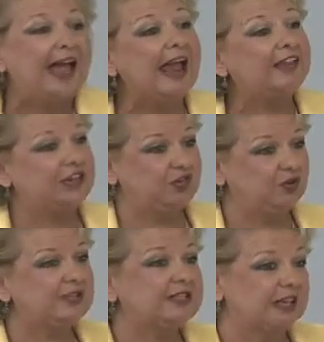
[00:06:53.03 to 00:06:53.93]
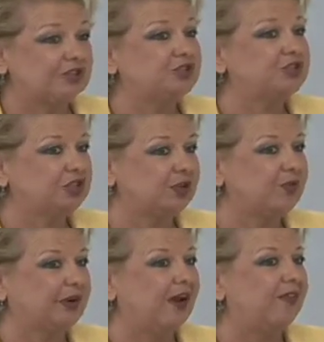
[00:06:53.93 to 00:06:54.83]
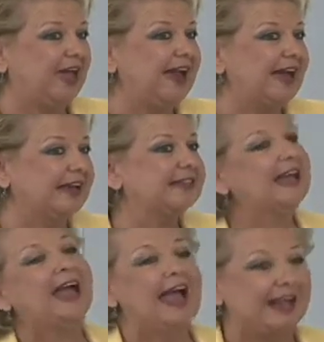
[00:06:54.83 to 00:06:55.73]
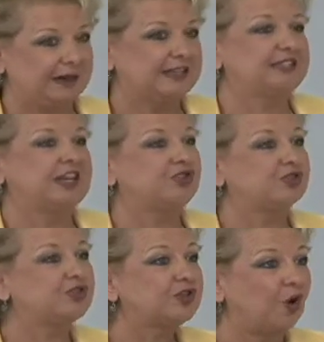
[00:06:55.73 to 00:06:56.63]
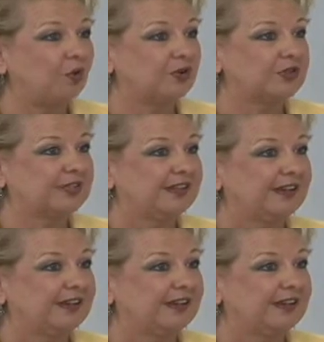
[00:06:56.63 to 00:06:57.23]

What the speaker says: and then you could test your children on that and set your scores.